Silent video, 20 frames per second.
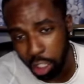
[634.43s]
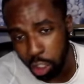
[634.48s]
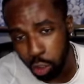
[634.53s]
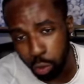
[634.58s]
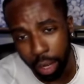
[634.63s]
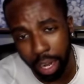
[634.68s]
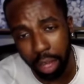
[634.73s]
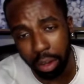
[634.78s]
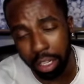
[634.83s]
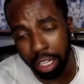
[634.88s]
The
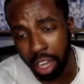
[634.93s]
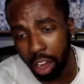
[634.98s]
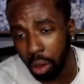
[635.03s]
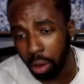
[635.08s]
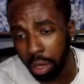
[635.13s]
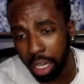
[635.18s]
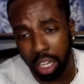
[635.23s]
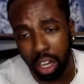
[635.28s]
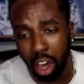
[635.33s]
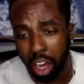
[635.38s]
tray
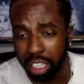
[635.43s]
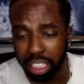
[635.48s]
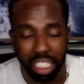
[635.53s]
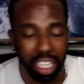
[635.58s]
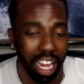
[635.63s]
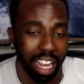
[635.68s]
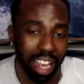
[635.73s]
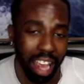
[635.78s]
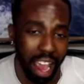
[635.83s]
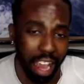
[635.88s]
only
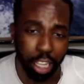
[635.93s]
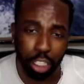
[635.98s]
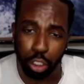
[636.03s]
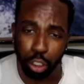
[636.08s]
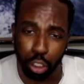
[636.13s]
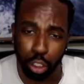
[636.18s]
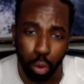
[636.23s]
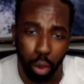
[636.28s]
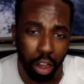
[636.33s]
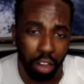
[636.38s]
costed a
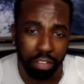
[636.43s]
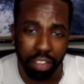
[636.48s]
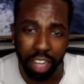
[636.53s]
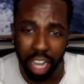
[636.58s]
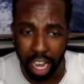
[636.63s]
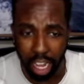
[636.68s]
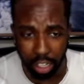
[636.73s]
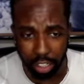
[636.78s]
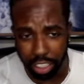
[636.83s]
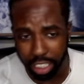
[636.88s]
extra
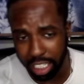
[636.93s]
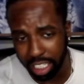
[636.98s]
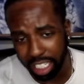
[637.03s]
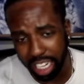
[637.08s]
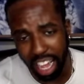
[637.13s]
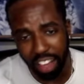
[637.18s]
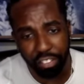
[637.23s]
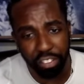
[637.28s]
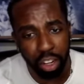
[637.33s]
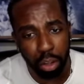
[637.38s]
$12. It's
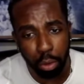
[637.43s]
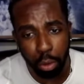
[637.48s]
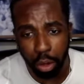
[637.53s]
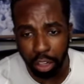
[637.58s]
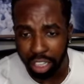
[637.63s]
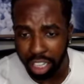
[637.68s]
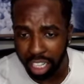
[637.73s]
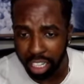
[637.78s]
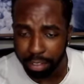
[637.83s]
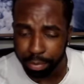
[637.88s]
definitely
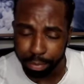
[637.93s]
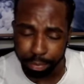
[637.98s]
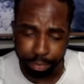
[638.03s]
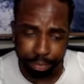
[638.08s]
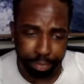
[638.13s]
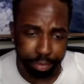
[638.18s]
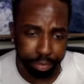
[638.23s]
worth it.